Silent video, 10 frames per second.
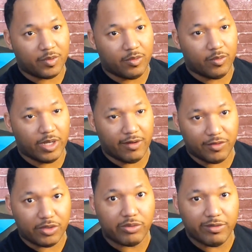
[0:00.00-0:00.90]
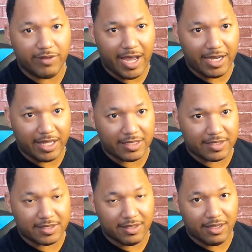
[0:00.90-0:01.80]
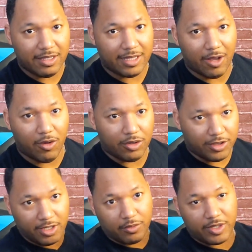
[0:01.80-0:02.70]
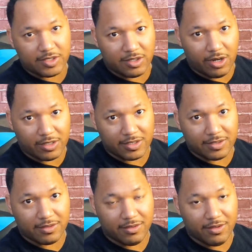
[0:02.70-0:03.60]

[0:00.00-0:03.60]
Whenever you refinance, the whole thing restarts.